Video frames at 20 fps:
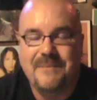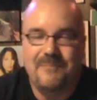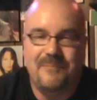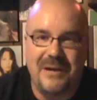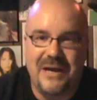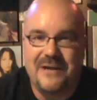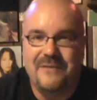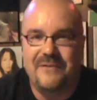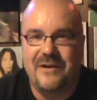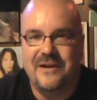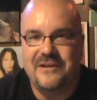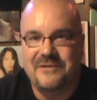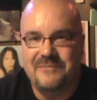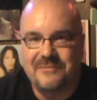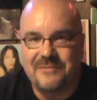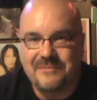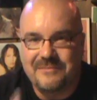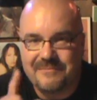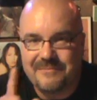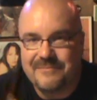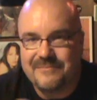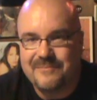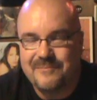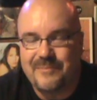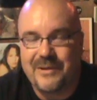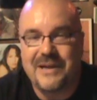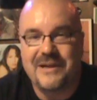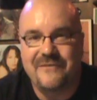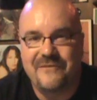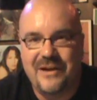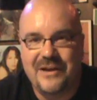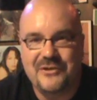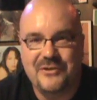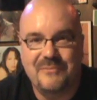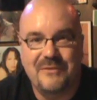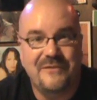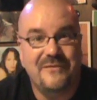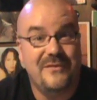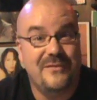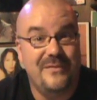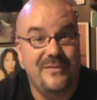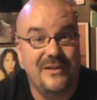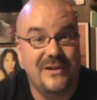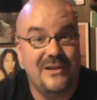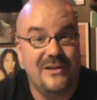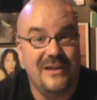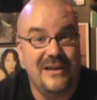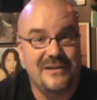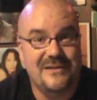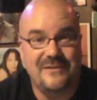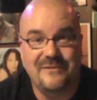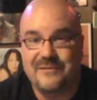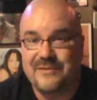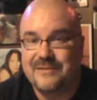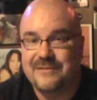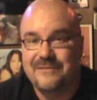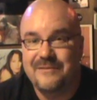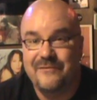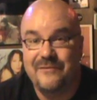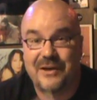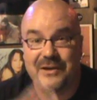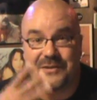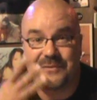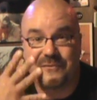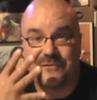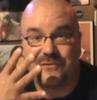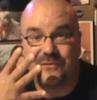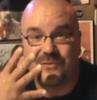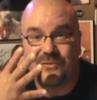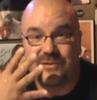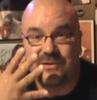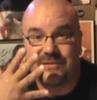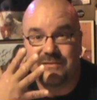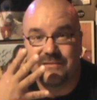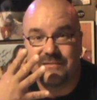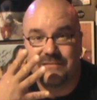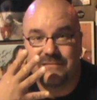buy a volume of the collective, Volume 4.